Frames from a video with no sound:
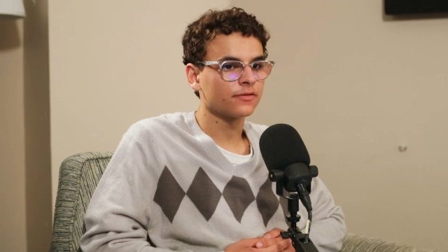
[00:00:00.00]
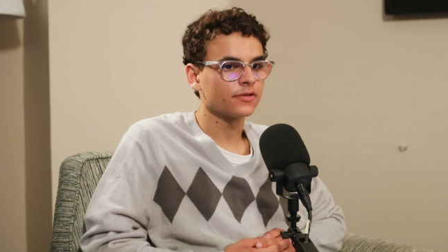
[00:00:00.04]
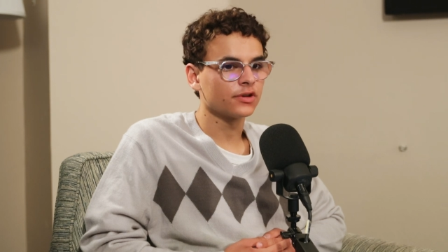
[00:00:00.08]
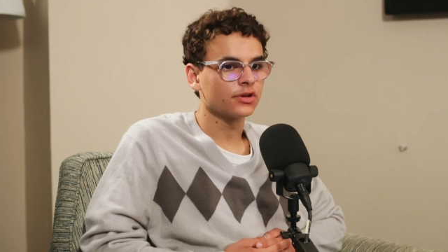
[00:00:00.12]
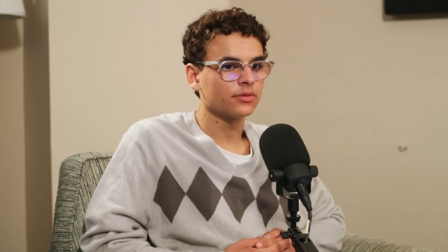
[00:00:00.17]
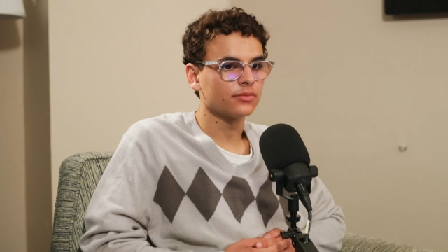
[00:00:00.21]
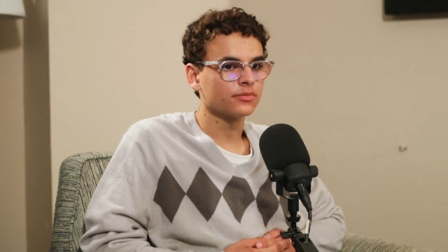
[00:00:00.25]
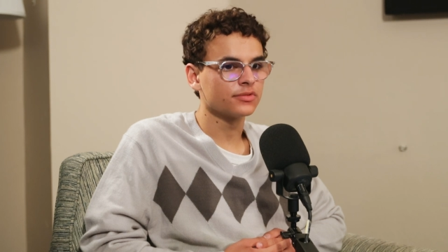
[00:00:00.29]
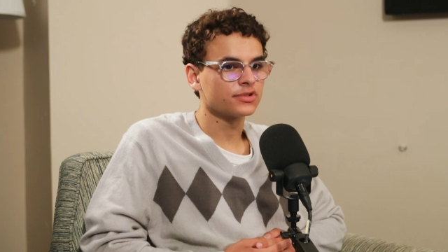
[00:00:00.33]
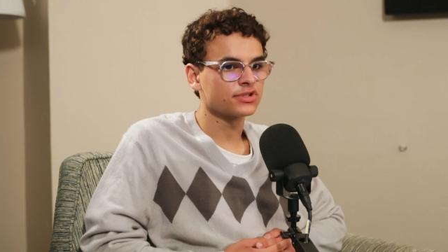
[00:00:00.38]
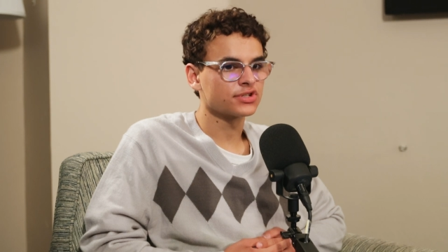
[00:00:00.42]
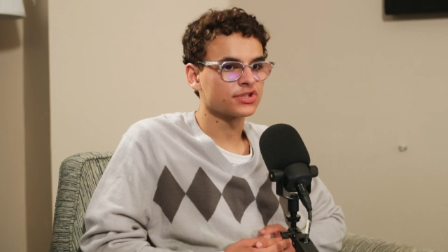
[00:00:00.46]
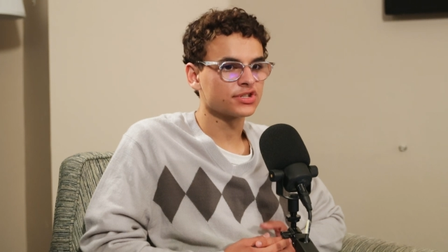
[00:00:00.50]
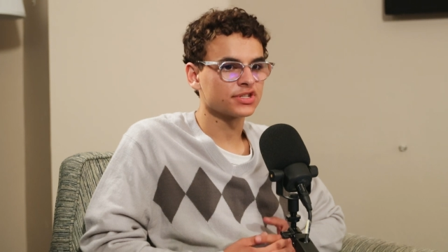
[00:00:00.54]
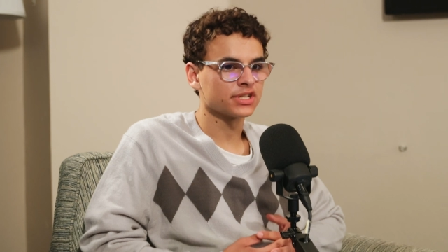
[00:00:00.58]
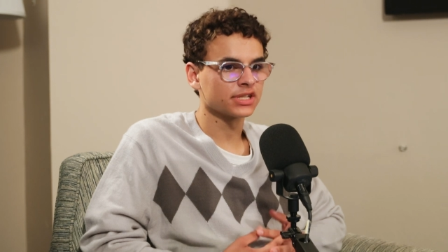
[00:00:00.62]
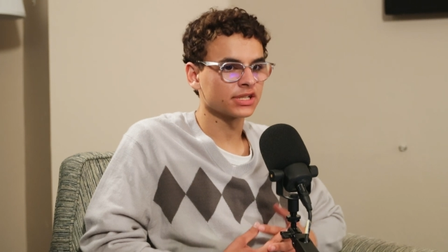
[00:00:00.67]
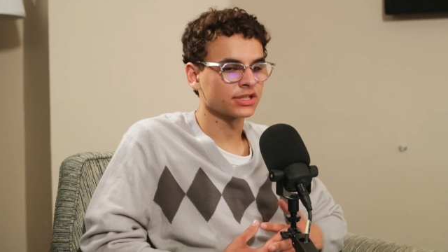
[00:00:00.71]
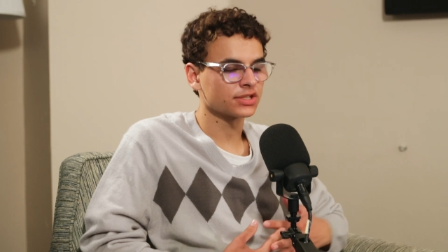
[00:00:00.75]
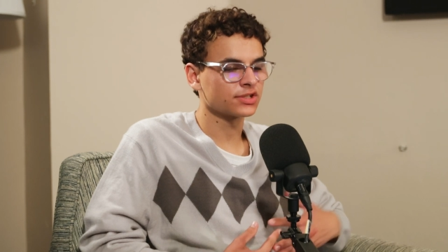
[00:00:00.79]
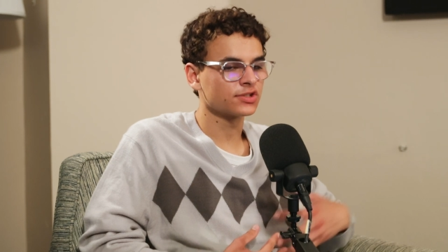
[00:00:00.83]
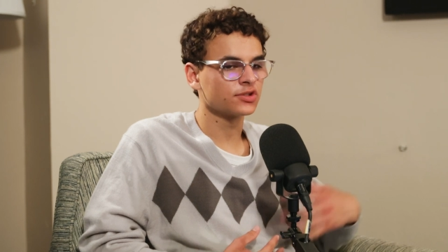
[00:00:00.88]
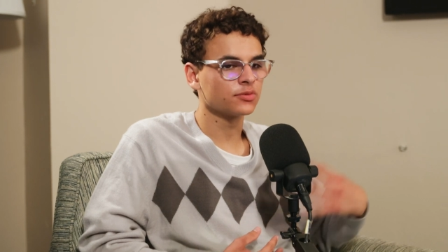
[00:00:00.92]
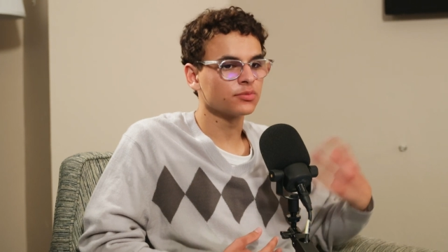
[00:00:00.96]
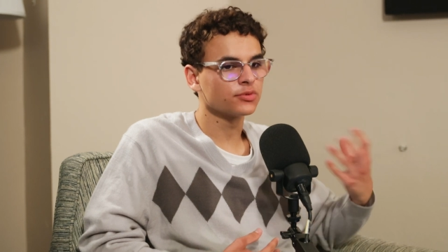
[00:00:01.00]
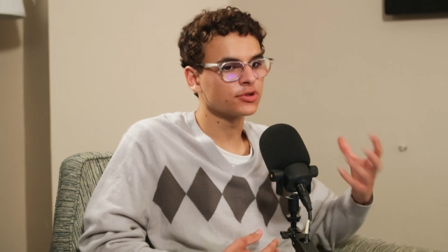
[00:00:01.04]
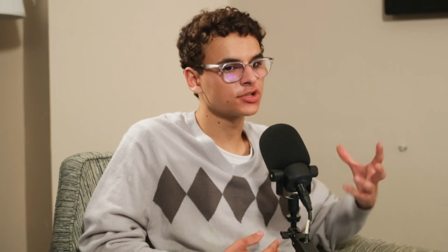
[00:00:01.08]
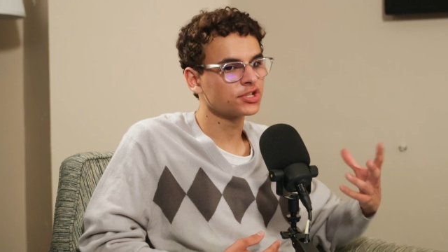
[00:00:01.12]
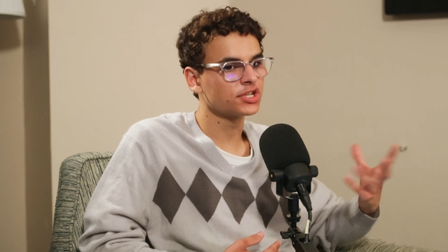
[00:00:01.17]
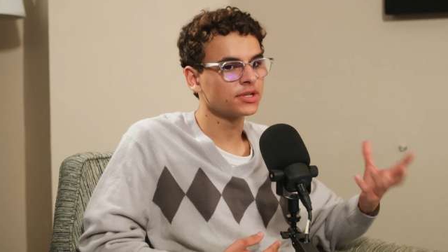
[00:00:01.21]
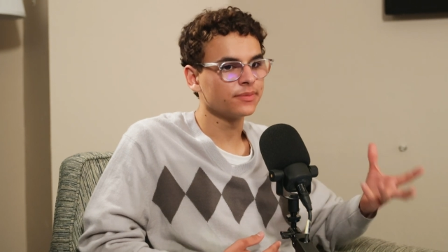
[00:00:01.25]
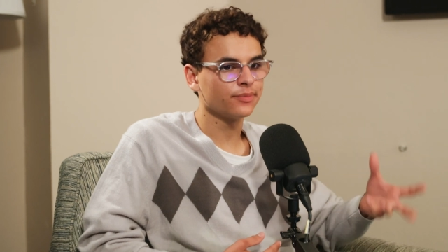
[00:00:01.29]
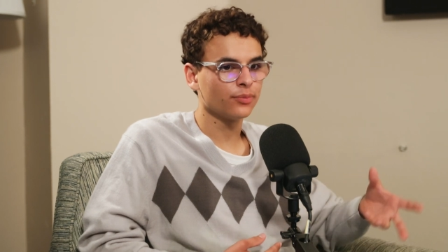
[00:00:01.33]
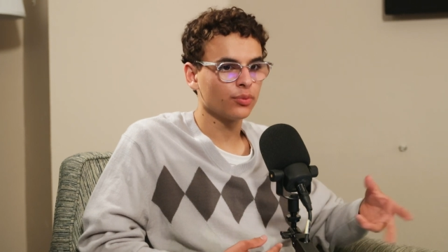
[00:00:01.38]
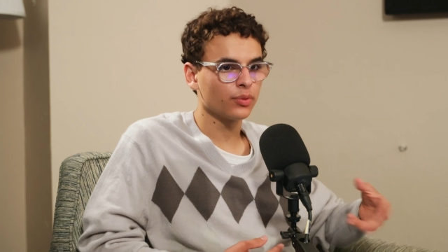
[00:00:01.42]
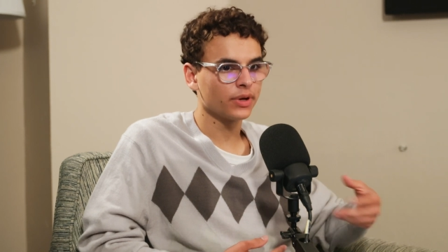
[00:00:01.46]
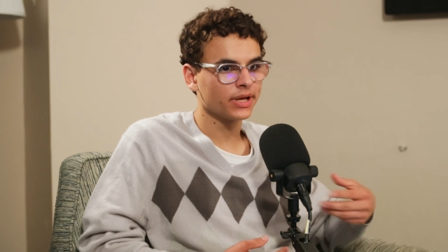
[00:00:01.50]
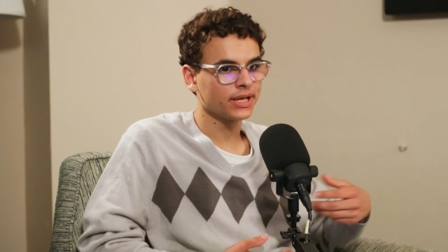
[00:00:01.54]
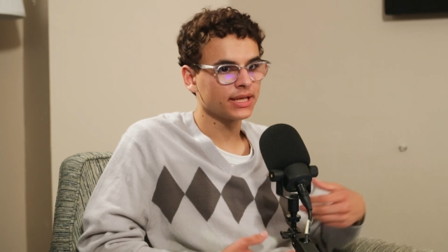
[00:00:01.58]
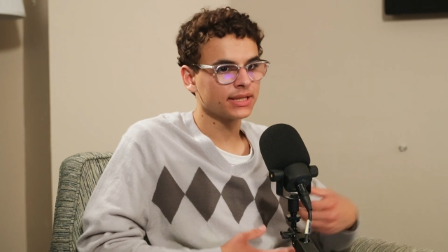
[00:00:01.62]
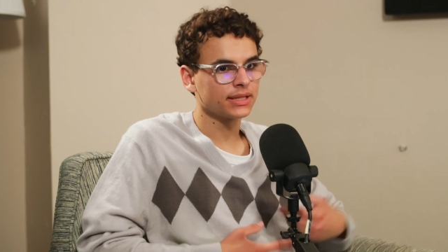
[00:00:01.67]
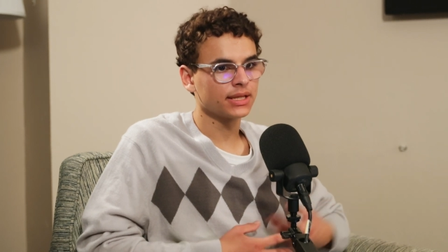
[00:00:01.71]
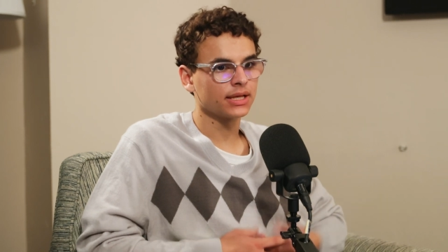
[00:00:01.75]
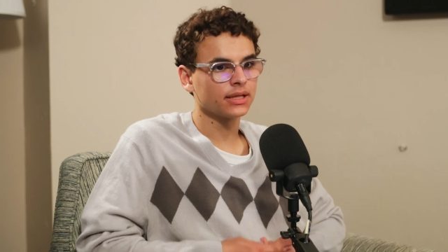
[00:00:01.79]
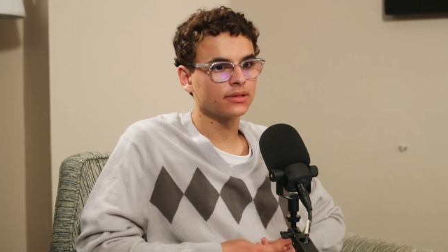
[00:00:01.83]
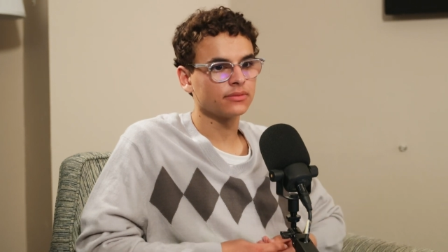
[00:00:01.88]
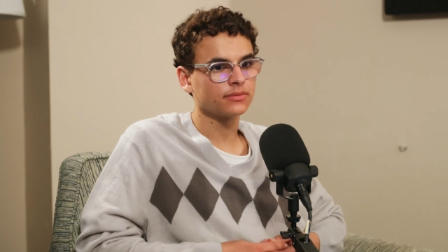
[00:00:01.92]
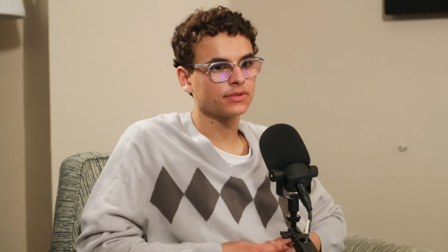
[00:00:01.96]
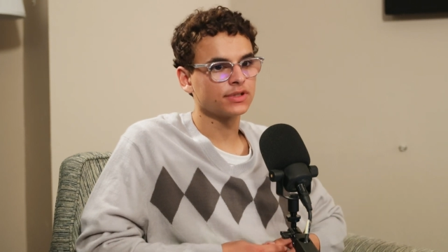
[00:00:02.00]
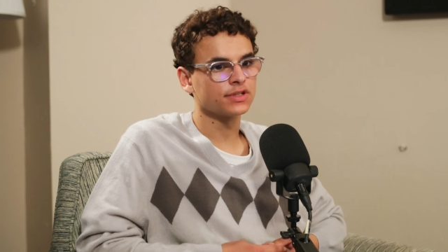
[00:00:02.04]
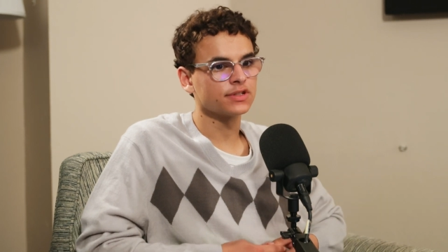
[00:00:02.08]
film was just like a super cheap way that